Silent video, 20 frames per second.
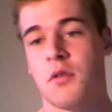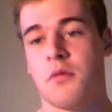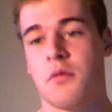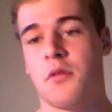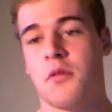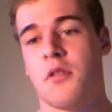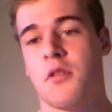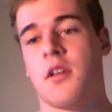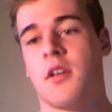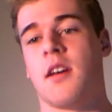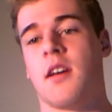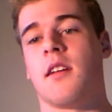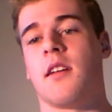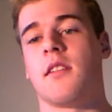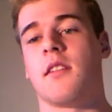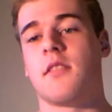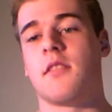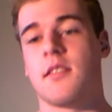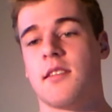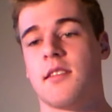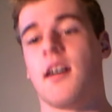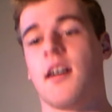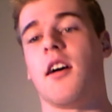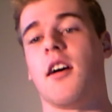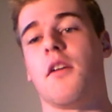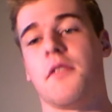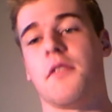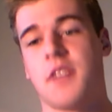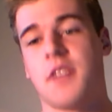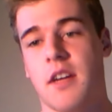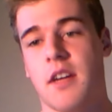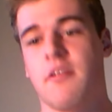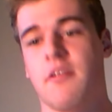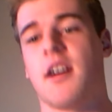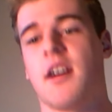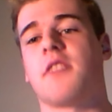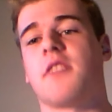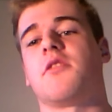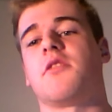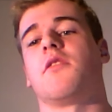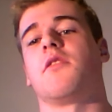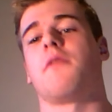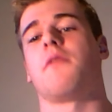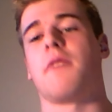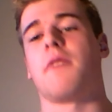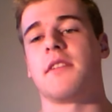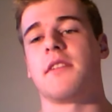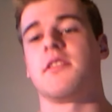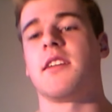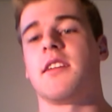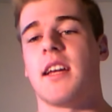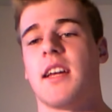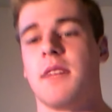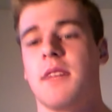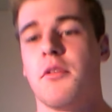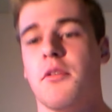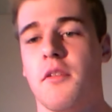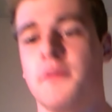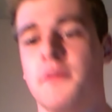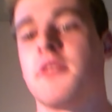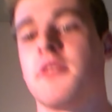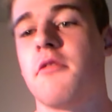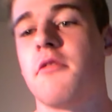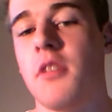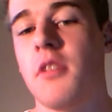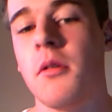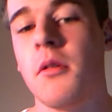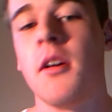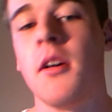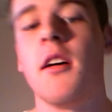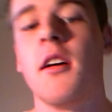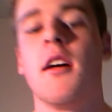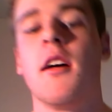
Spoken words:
to another to start off a chain reaction of eventually getting your movements through.